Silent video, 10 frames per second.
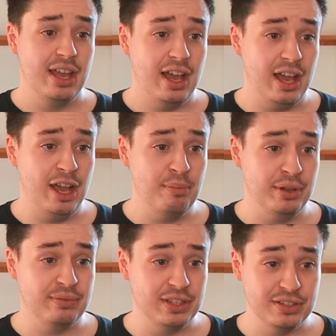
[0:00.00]
Uh,
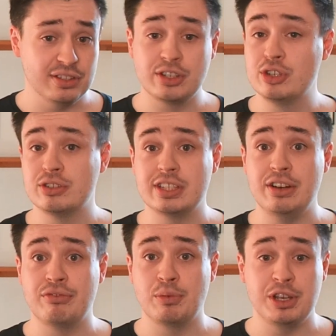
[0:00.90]
but this is a good set
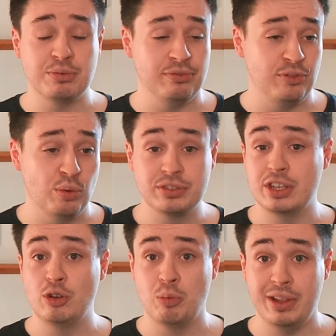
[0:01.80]
of replacement forwards. They
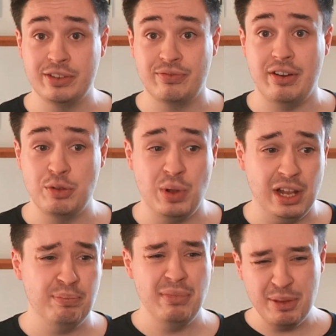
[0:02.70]
all played very
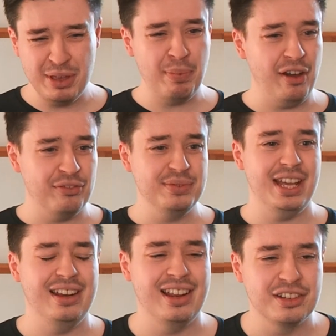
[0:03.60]
well, maybe apart from
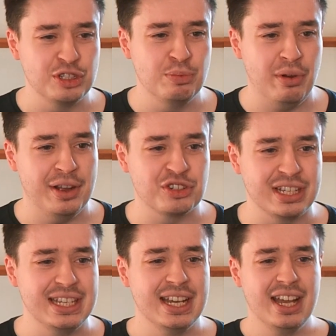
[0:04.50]
Taniela Tupou, actually.